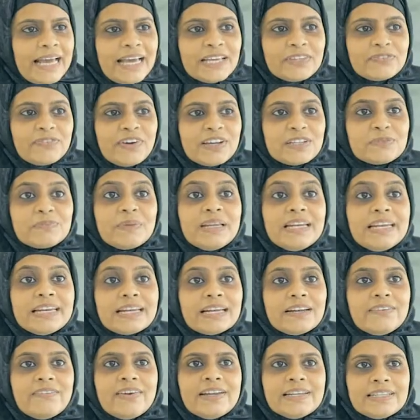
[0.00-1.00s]
As far as my
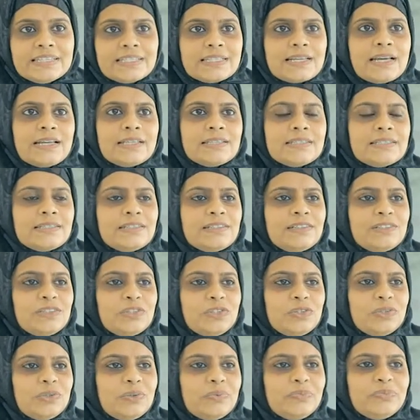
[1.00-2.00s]
little one is concerned, you
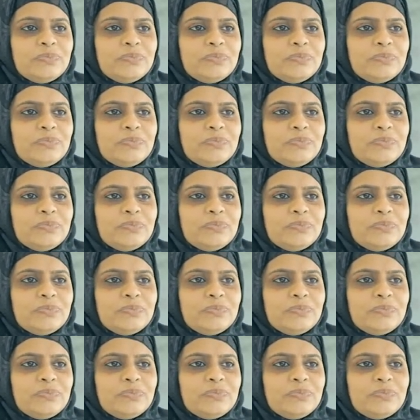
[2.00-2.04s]
know,